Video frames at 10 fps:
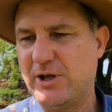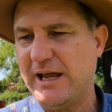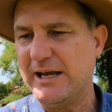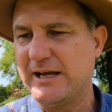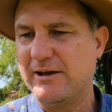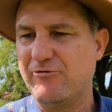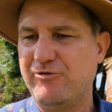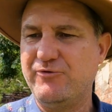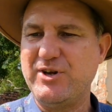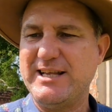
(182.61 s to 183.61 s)
in
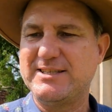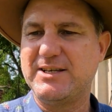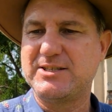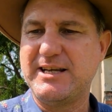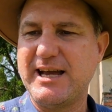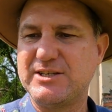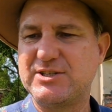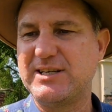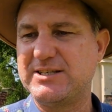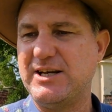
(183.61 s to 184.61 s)
1568 to
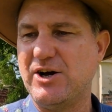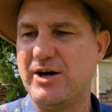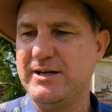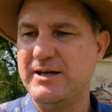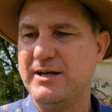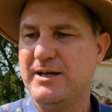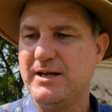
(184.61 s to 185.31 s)
69,